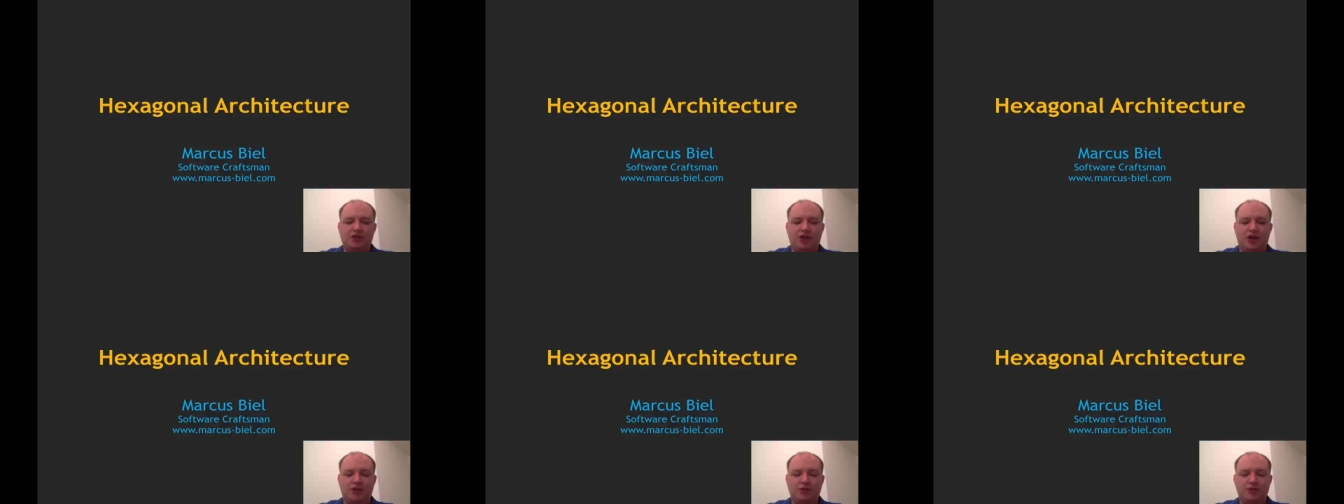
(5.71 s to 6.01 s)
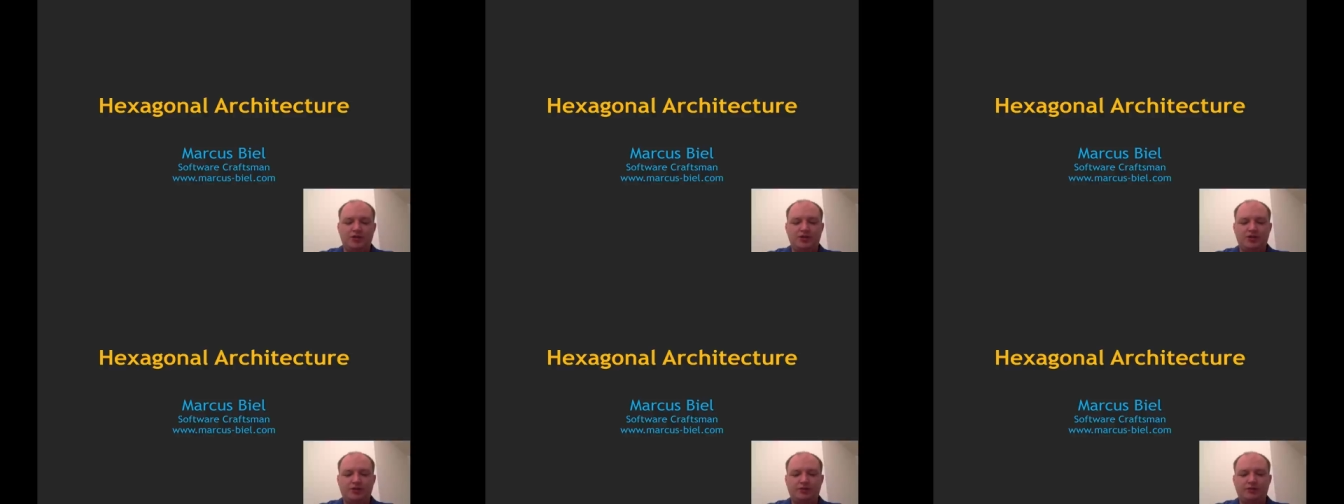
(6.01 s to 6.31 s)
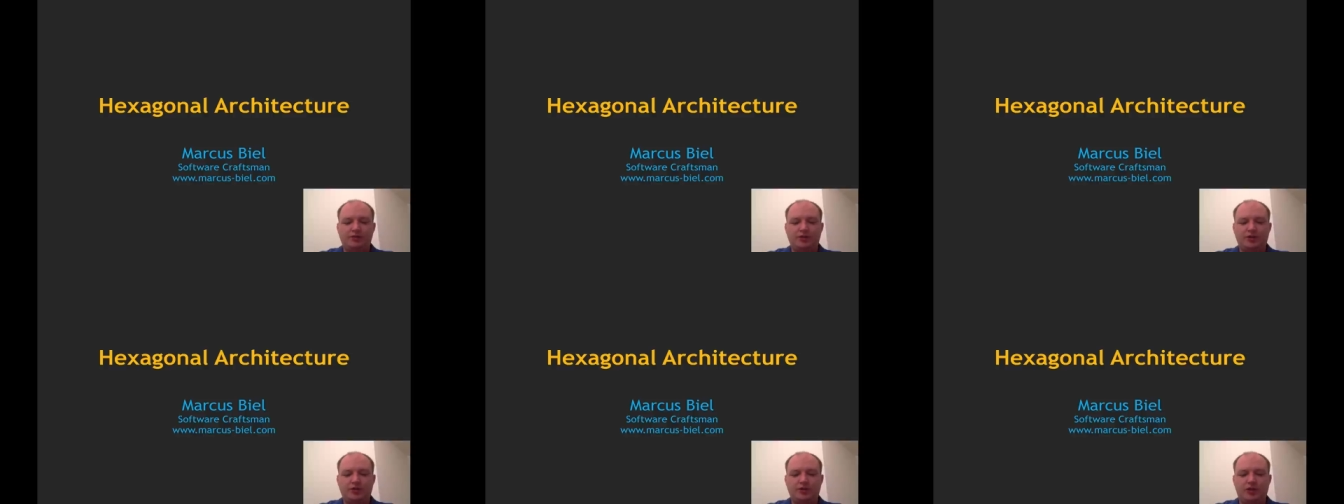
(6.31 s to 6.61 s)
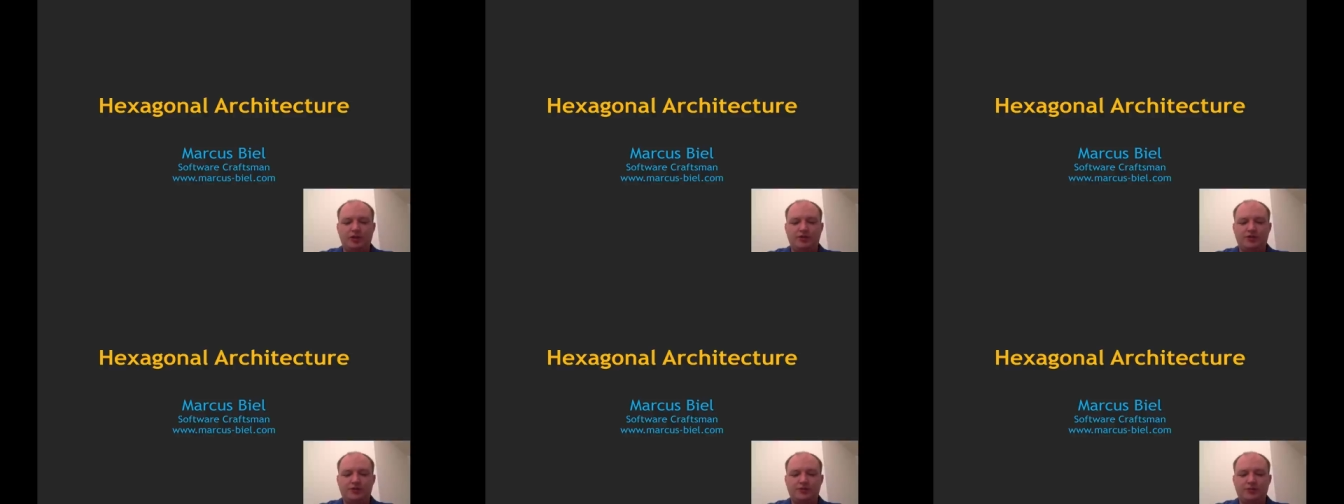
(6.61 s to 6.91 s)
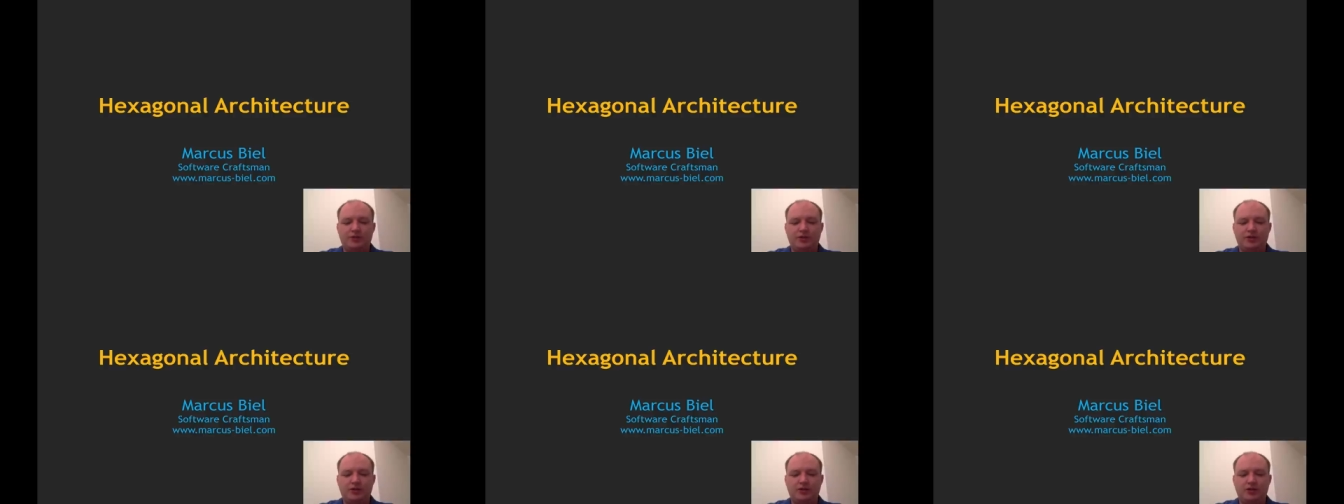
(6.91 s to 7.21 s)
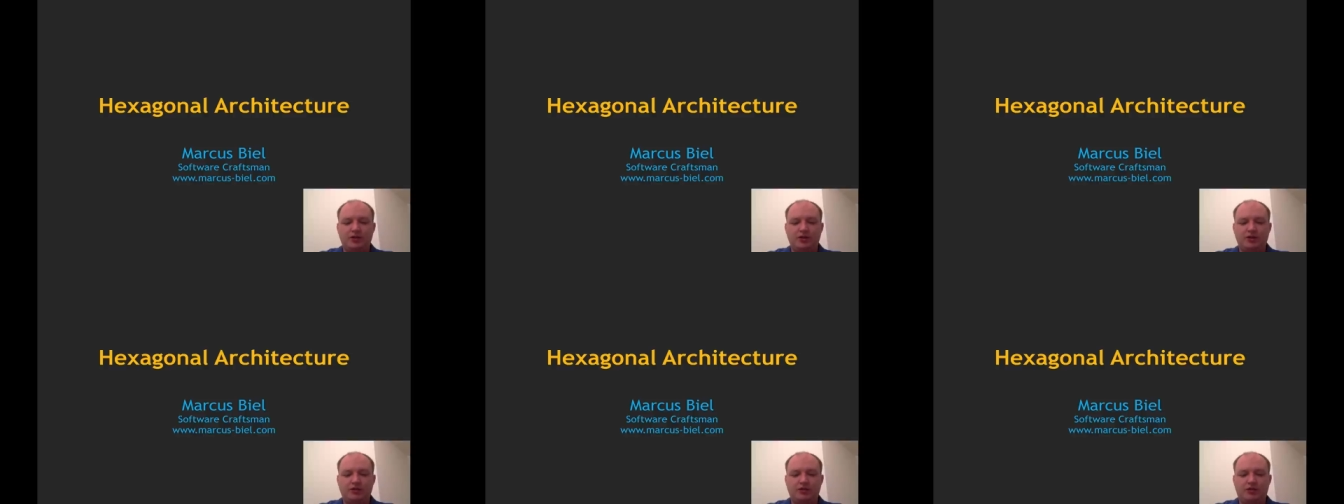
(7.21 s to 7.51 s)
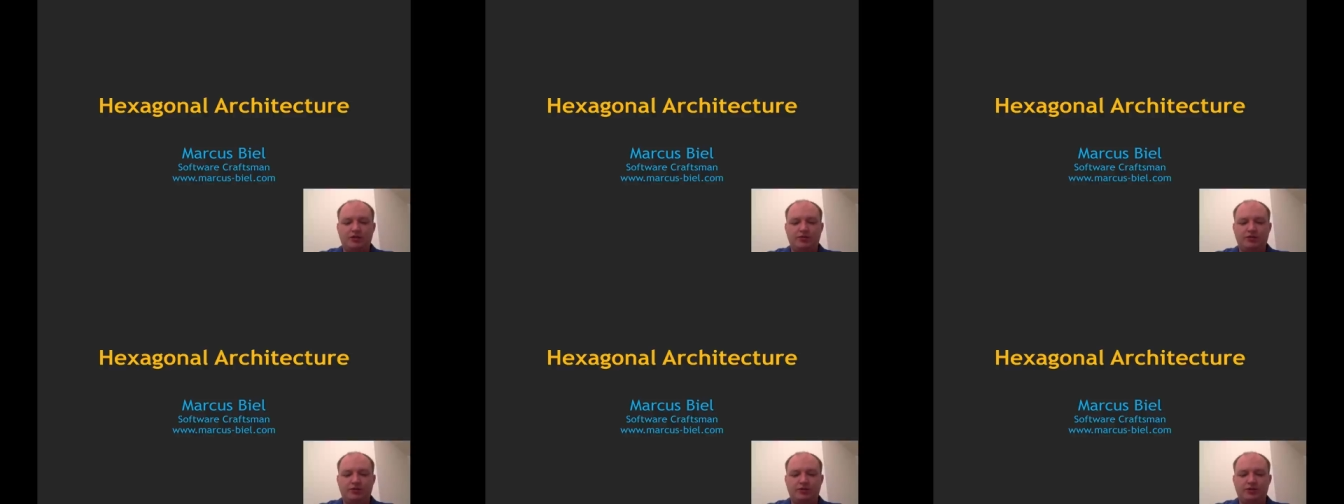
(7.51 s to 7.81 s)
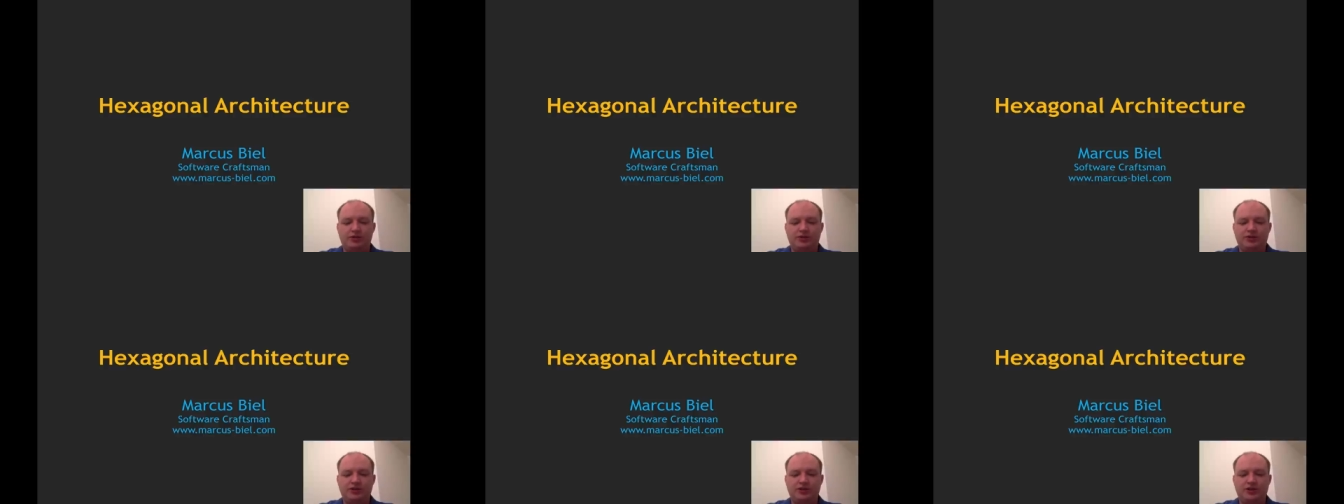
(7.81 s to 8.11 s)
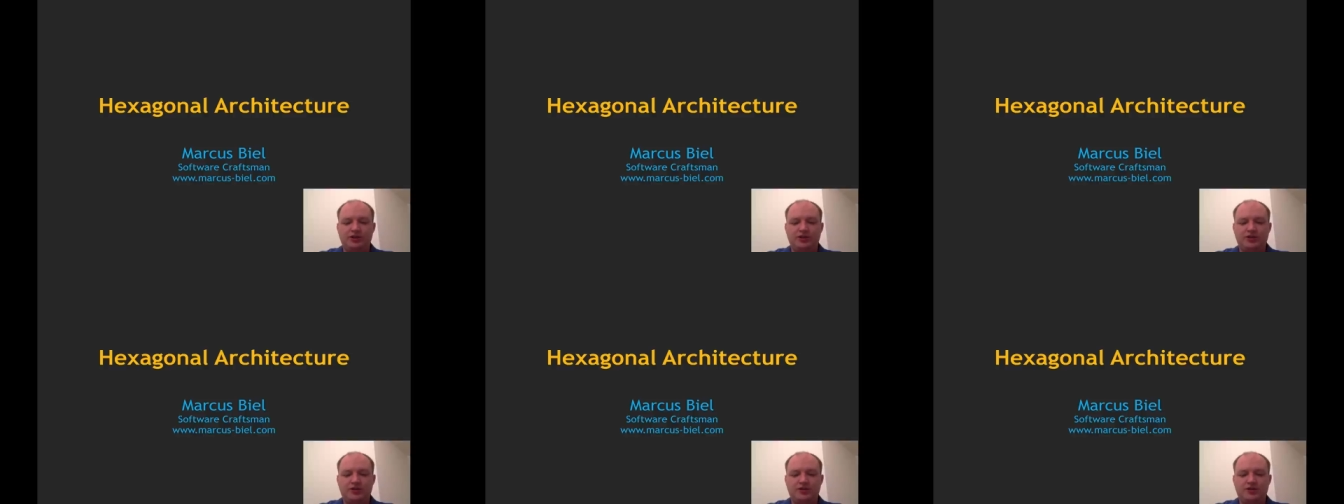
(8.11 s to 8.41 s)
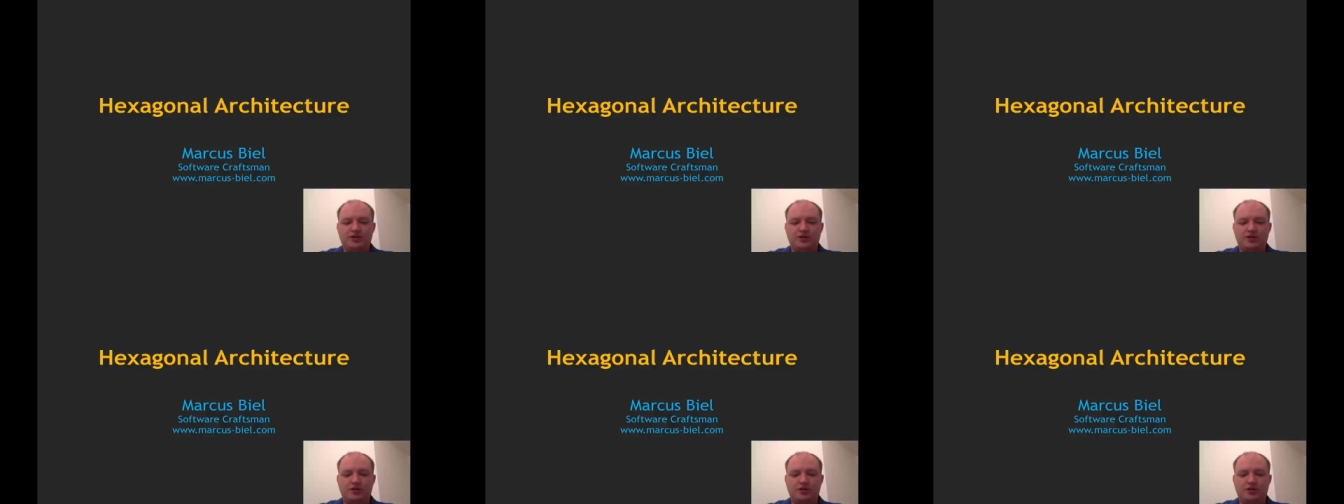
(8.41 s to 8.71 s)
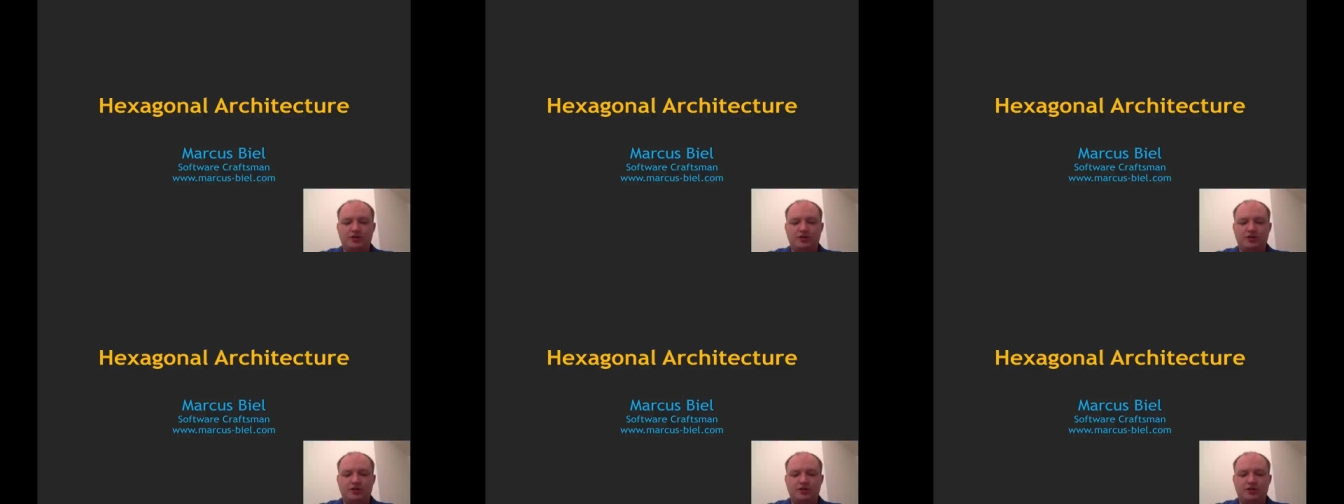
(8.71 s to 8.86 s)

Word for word: I'm a software craftsman with 14 years